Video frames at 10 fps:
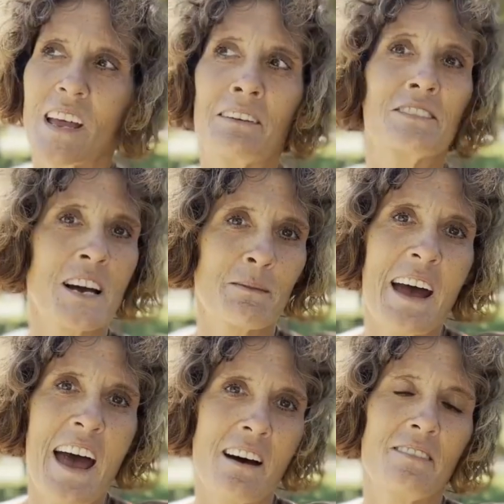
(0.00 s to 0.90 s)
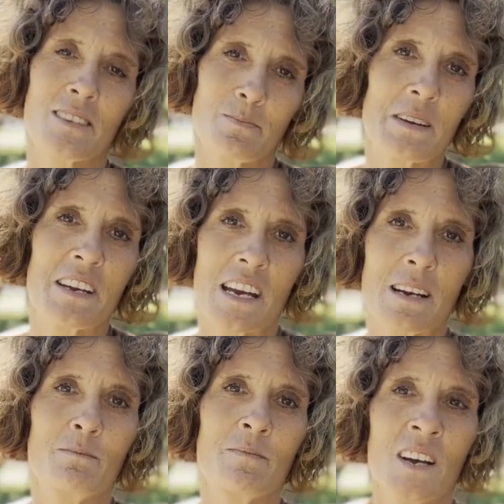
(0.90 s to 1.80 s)
Every time I have, it's
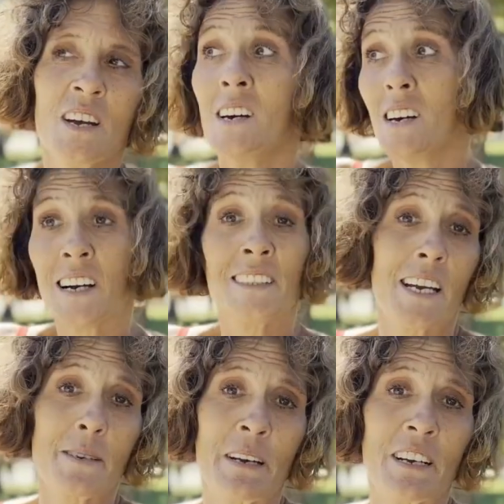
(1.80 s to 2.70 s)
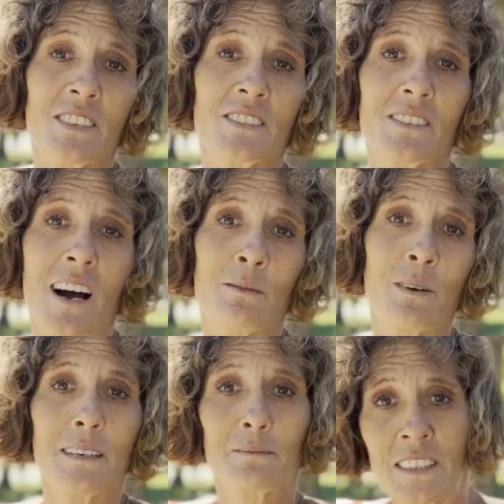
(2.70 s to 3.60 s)
been a nightmare. I
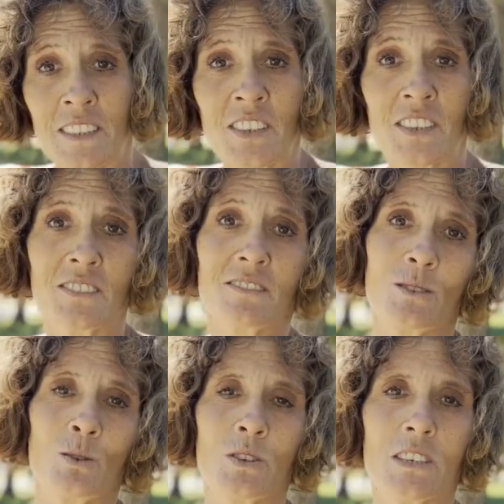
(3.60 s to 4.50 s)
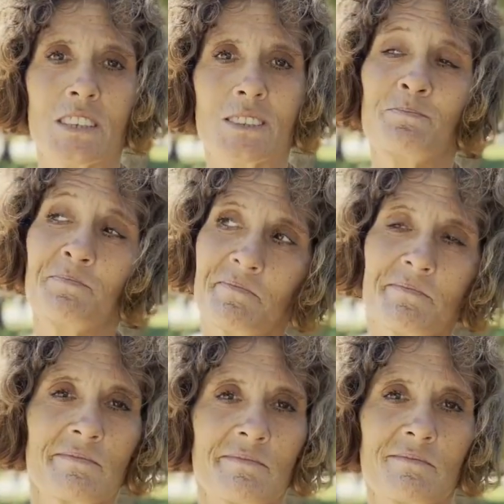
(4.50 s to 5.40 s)
wind up getting hurt or
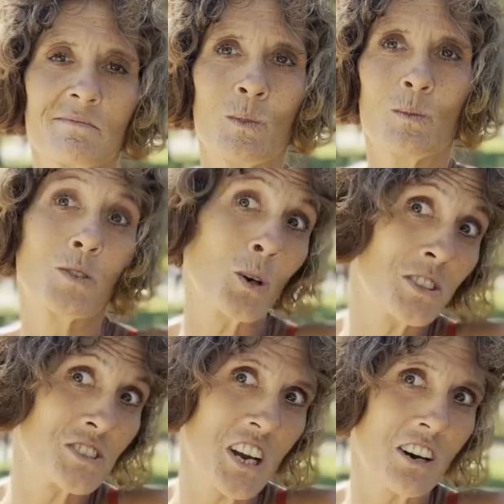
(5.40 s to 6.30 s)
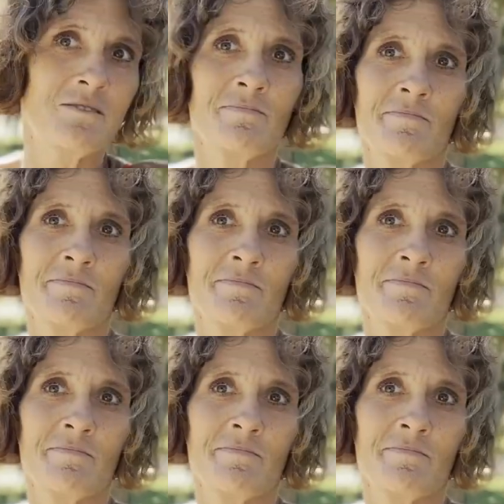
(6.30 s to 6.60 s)
go to jail.